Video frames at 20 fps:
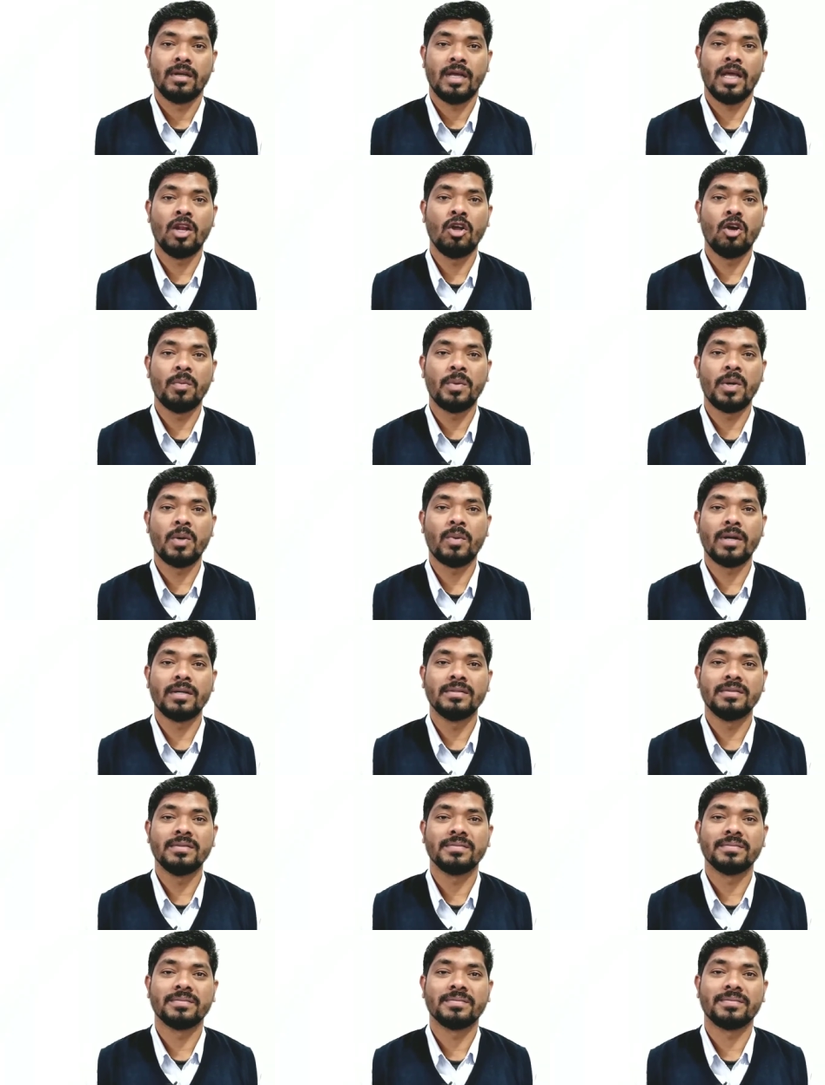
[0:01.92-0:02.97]
Hello everyone,
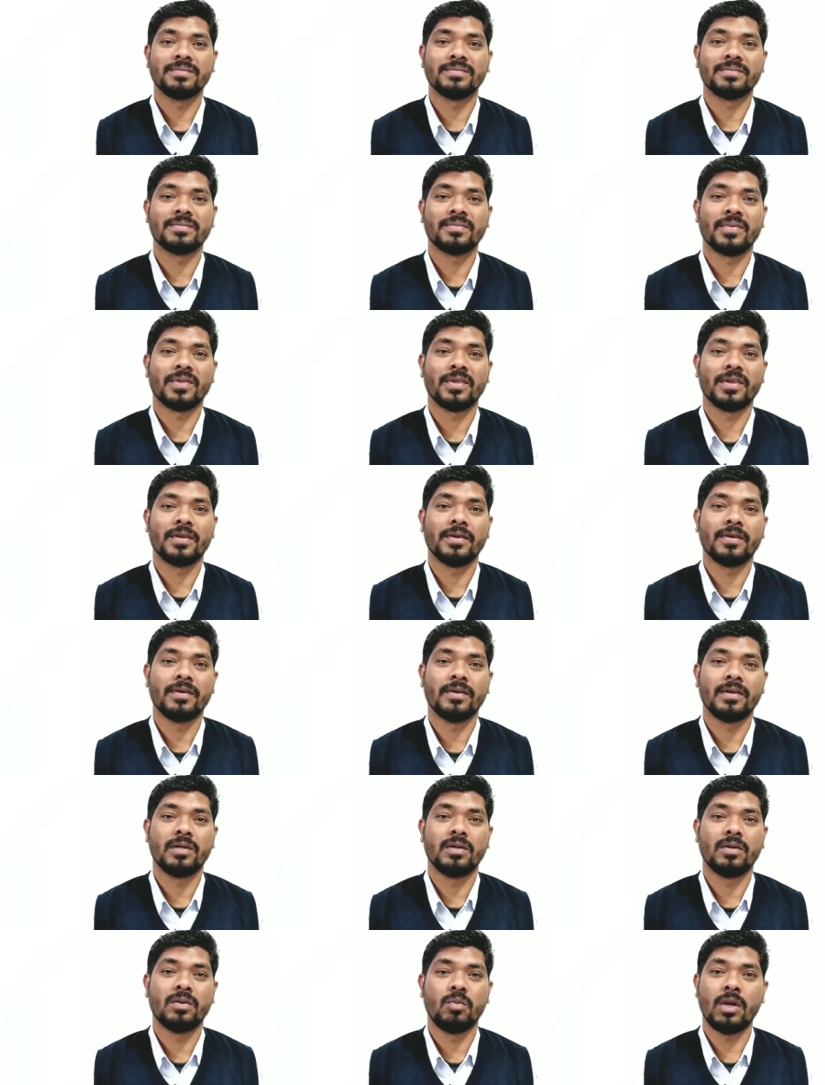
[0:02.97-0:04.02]

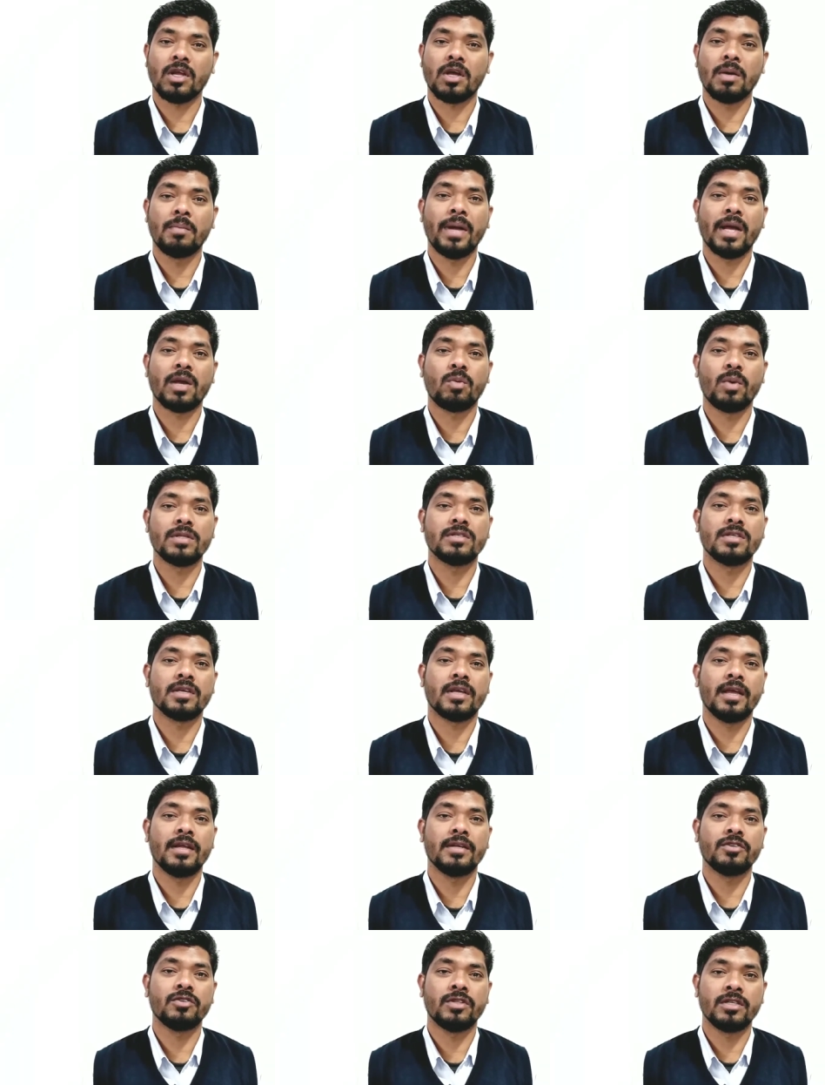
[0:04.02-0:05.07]
welcome back once
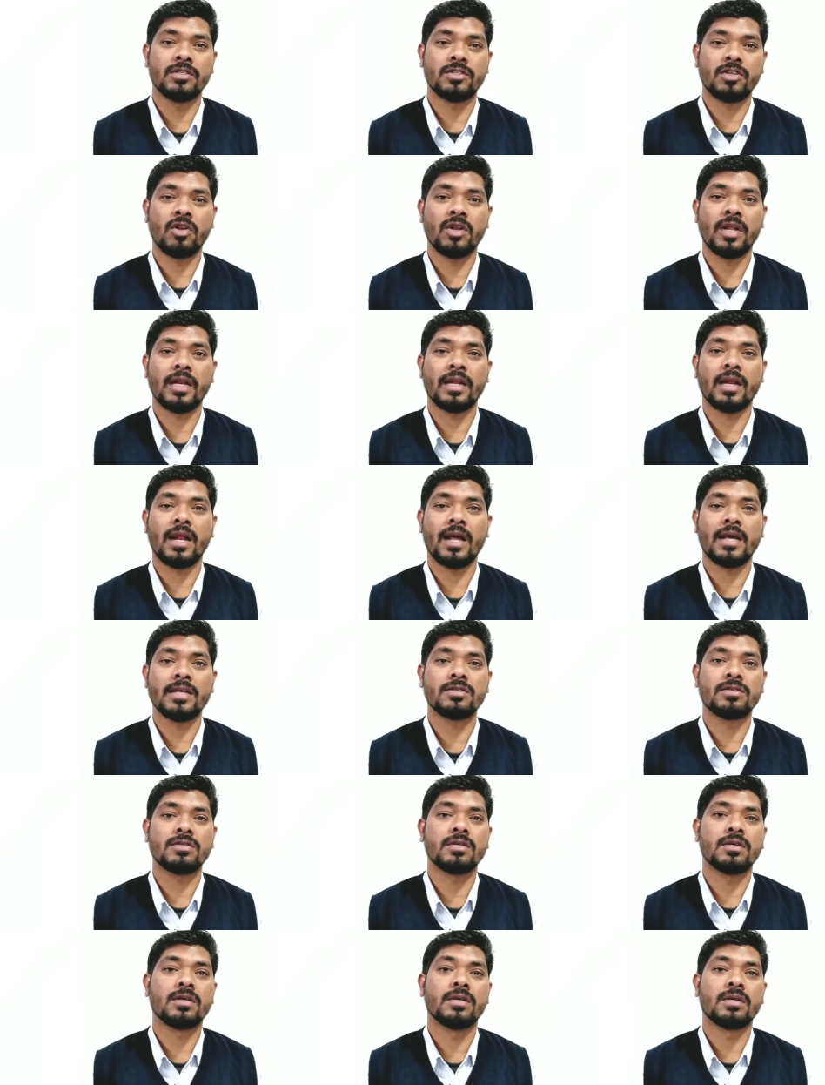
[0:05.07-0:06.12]
again to this online
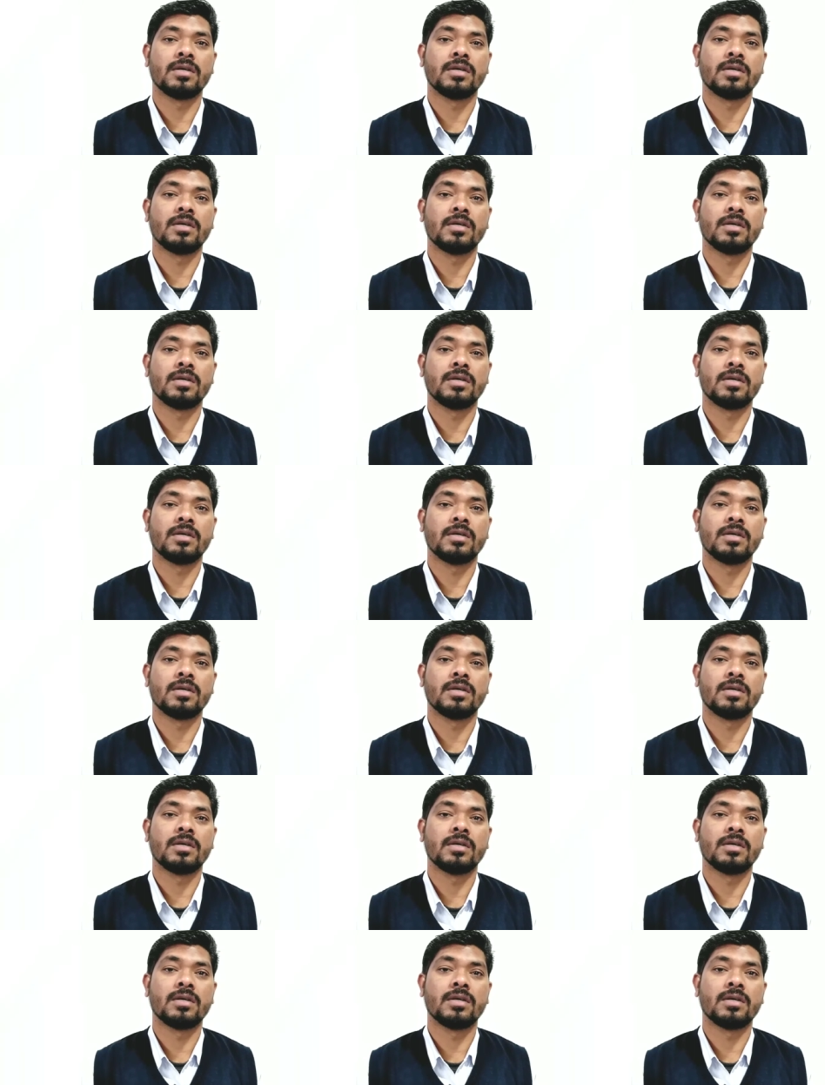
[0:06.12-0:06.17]
class.